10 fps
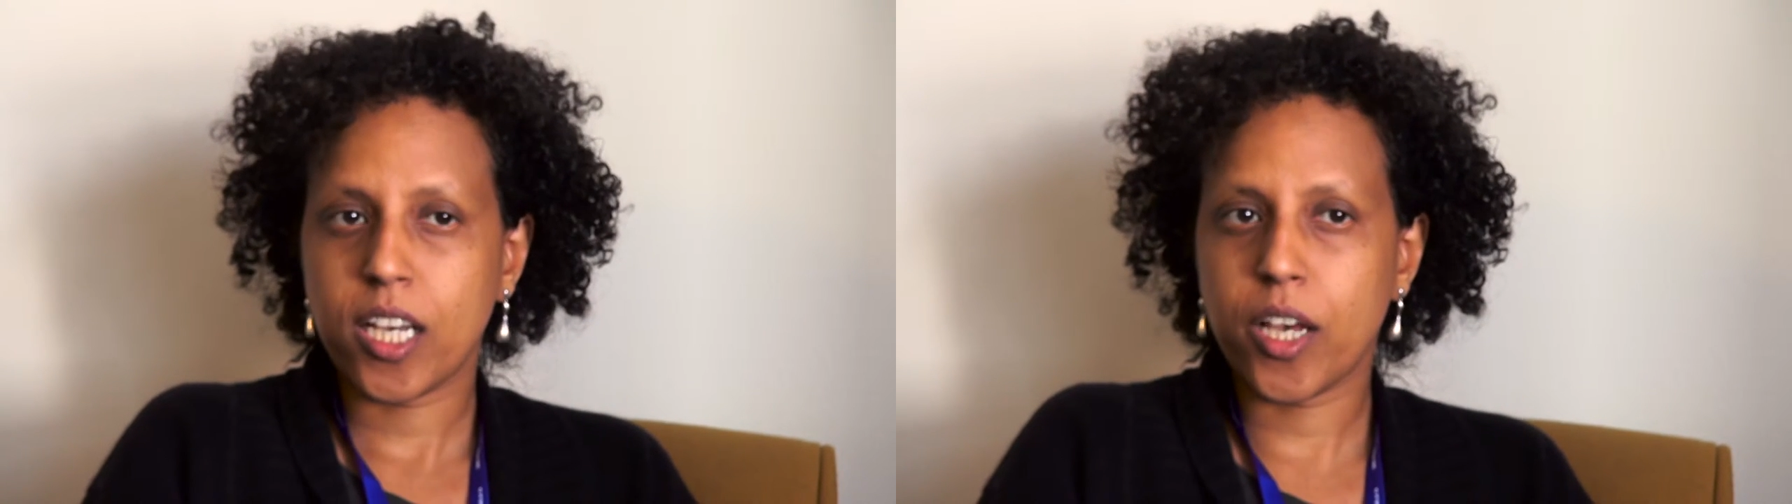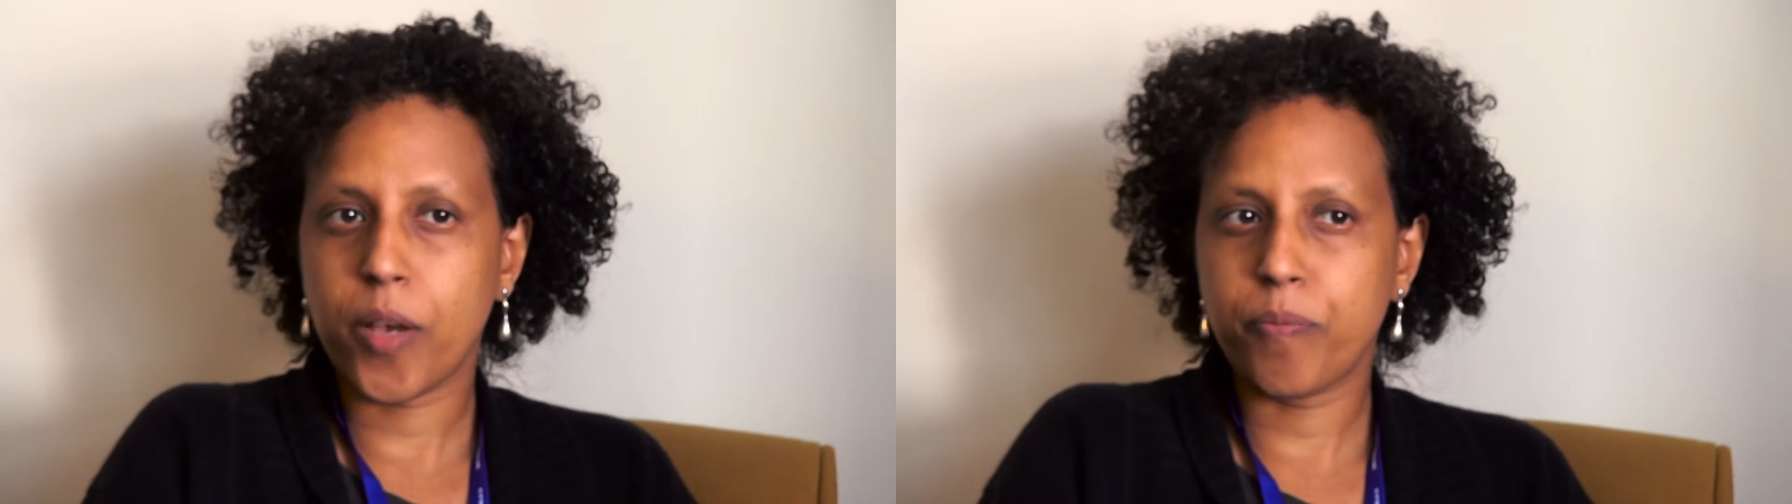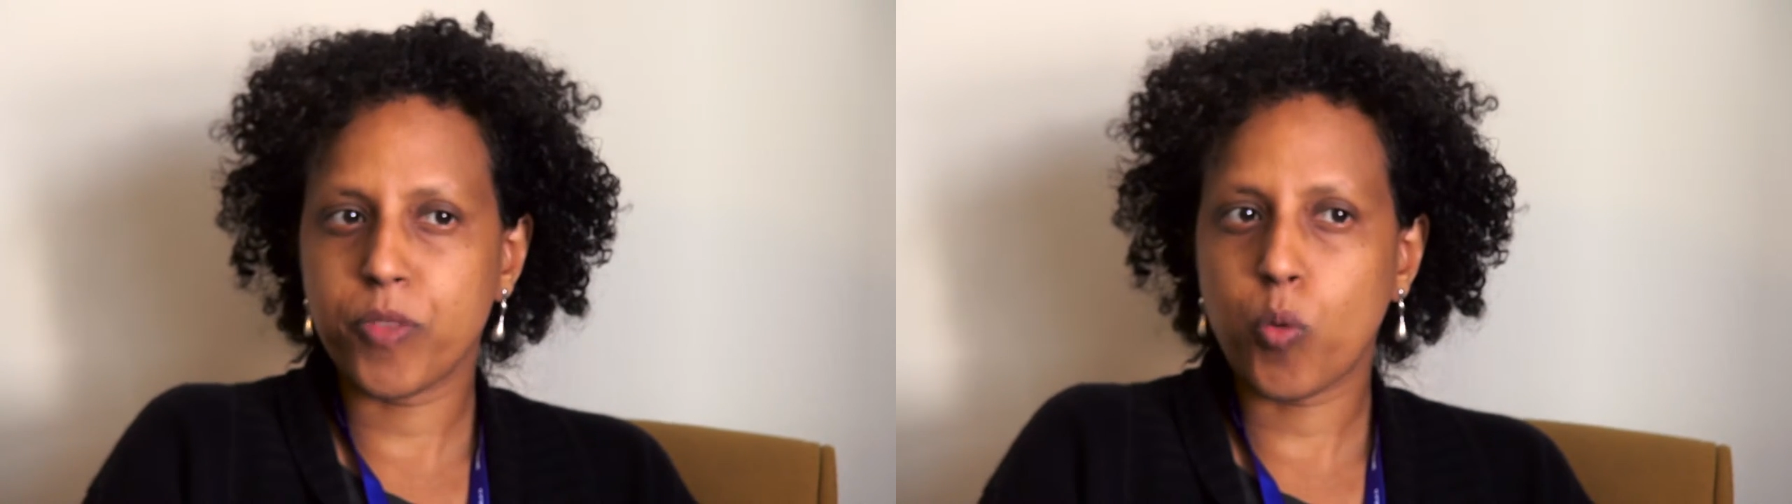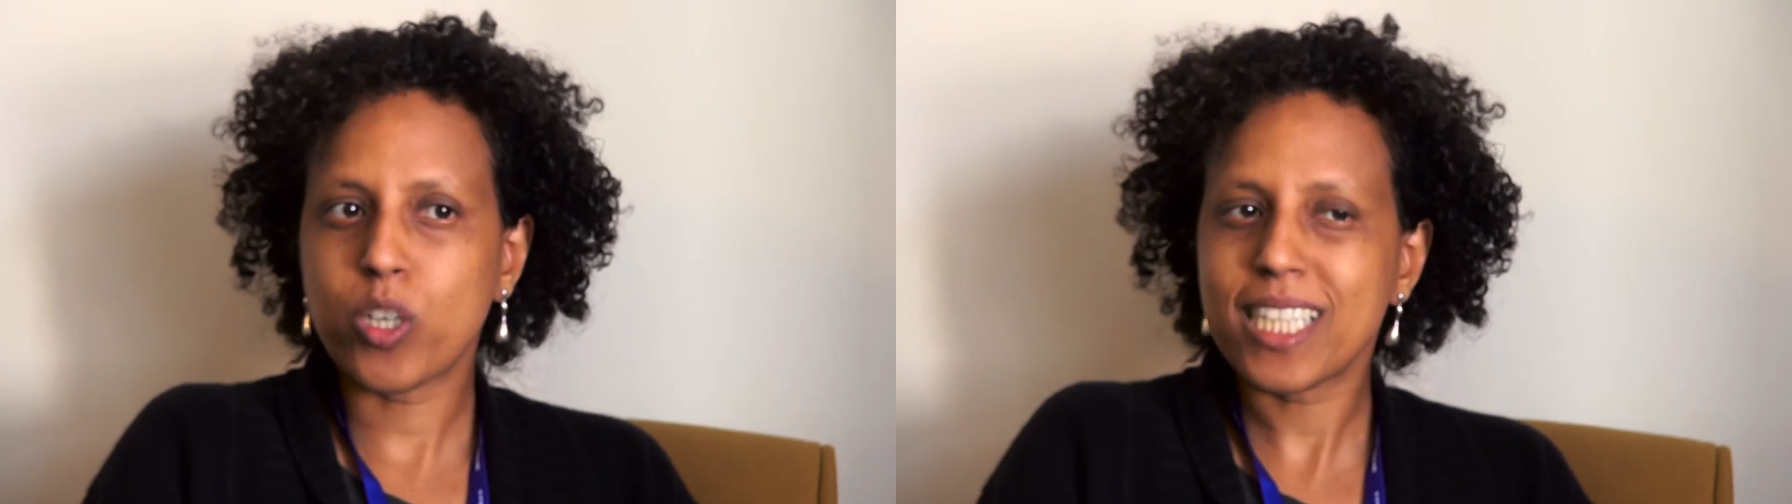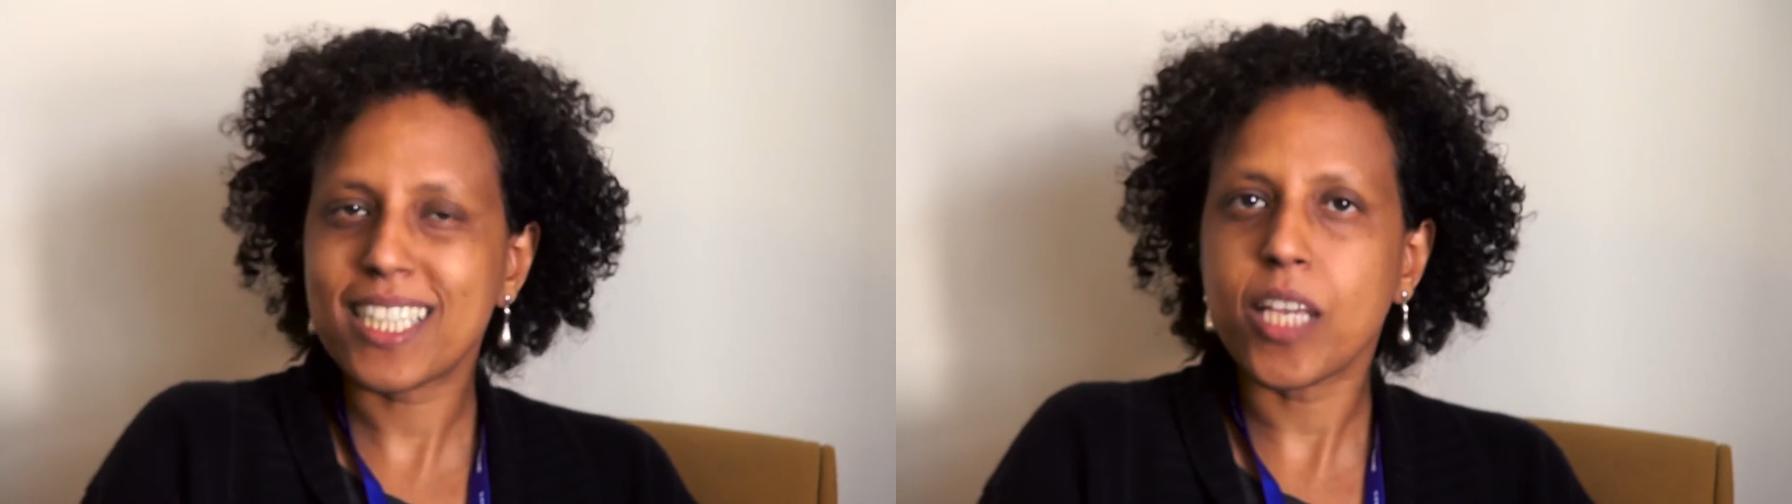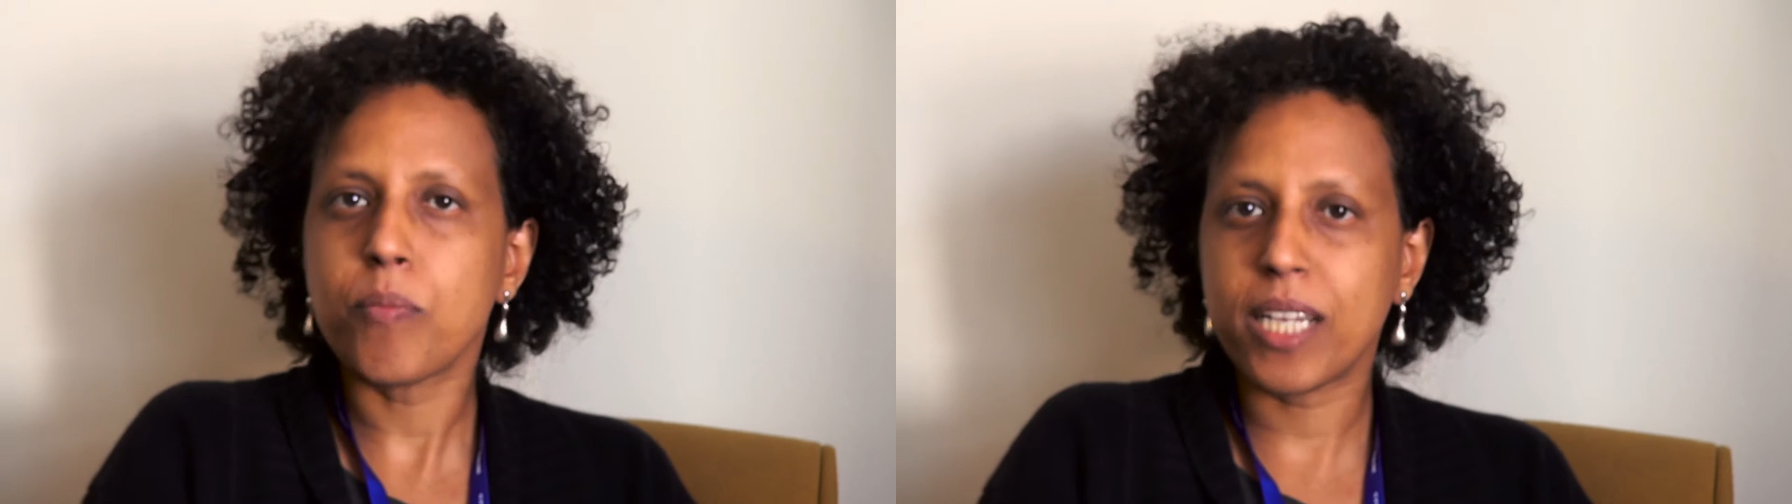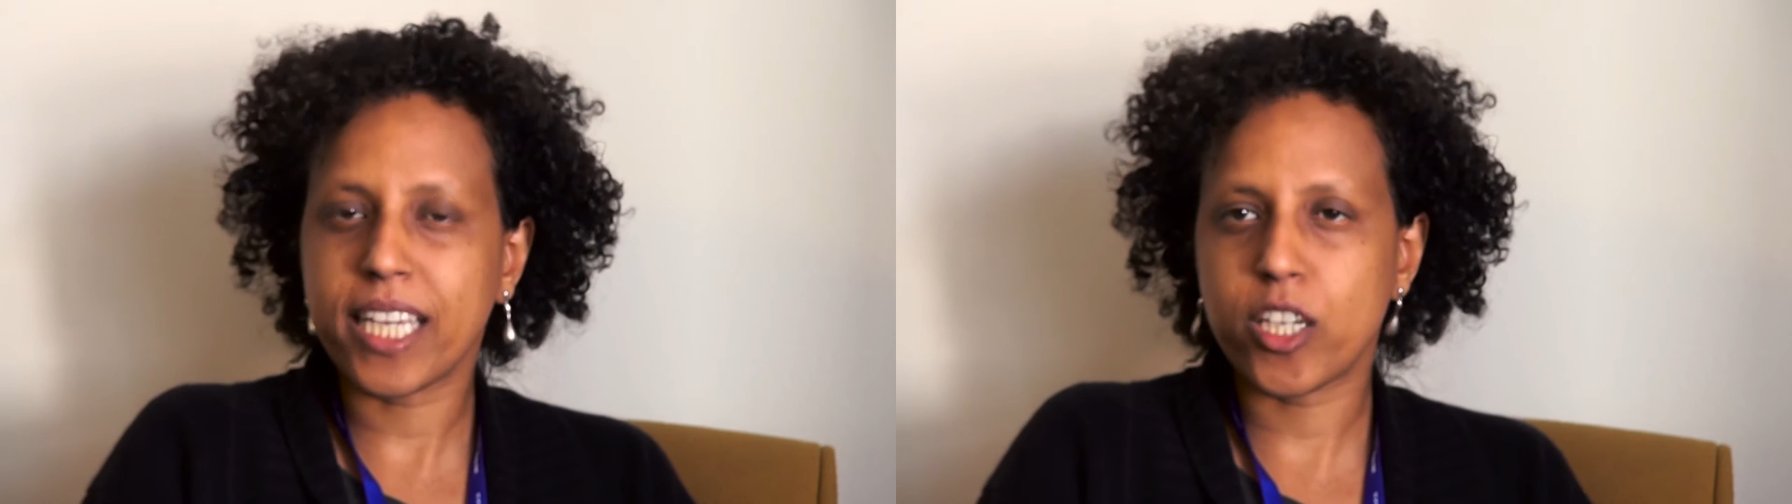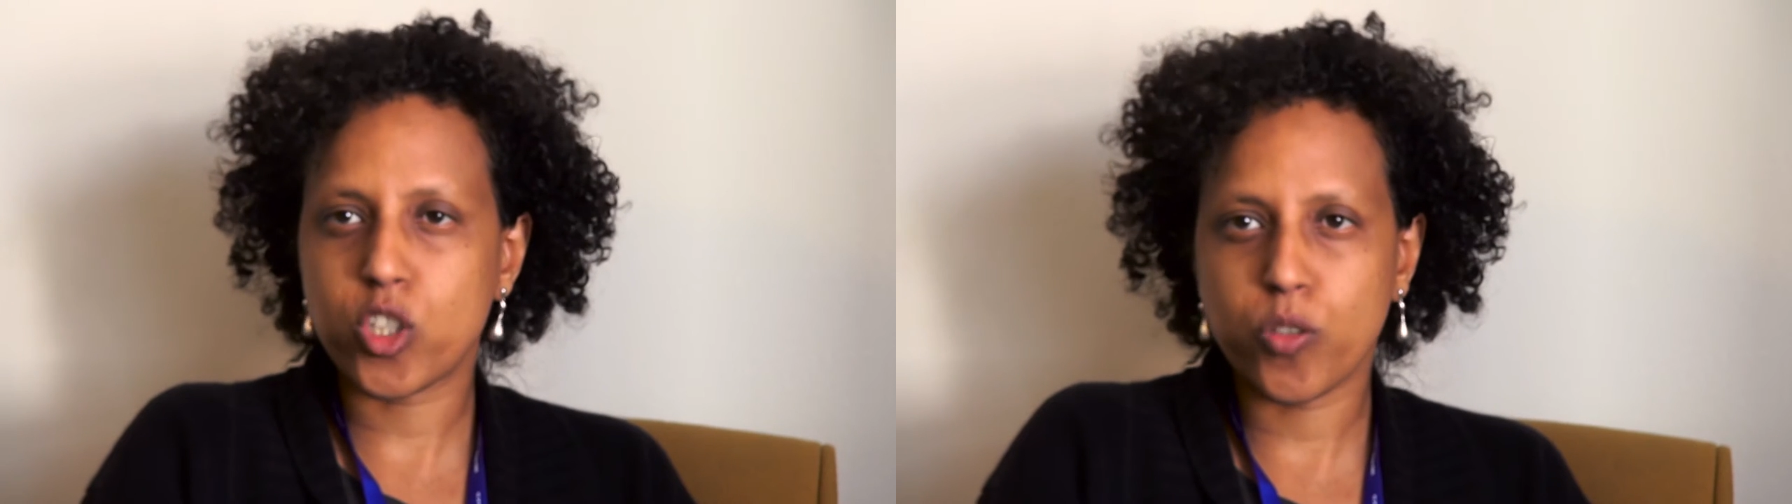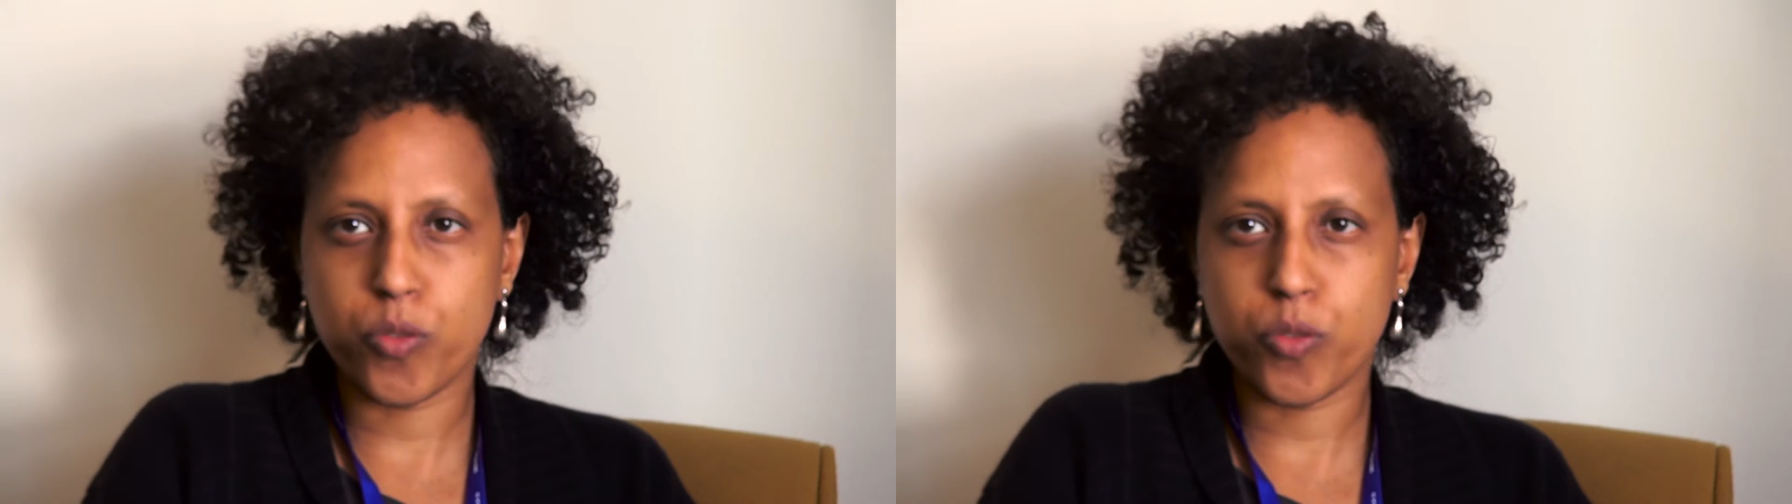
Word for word: Um, what is the implication